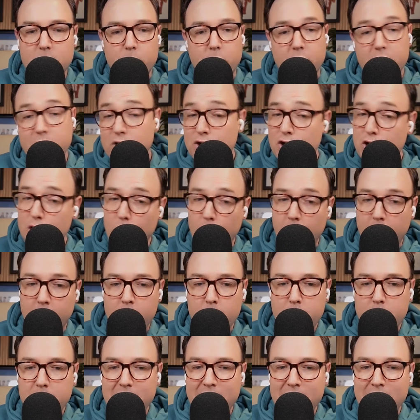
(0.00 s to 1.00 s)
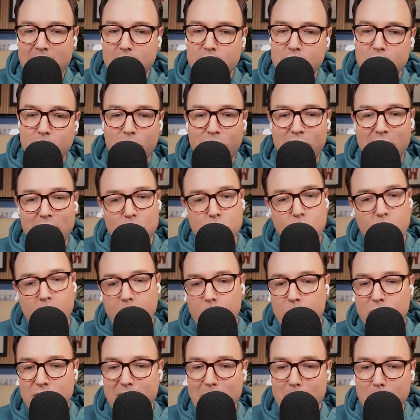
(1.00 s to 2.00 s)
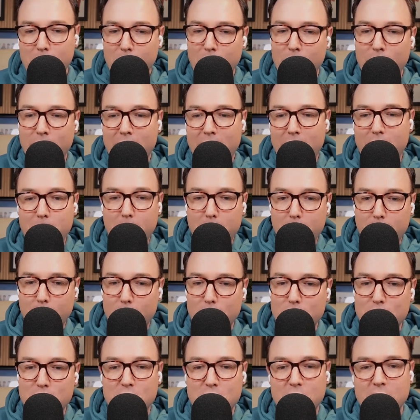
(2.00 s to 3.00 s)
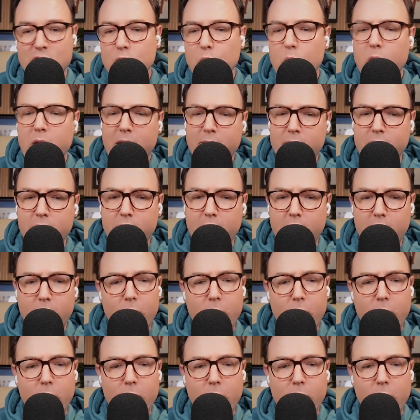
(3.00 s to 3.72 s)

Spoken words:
but it's Joel Embiid, so things will always get blown out of proportion. It's whatever, though.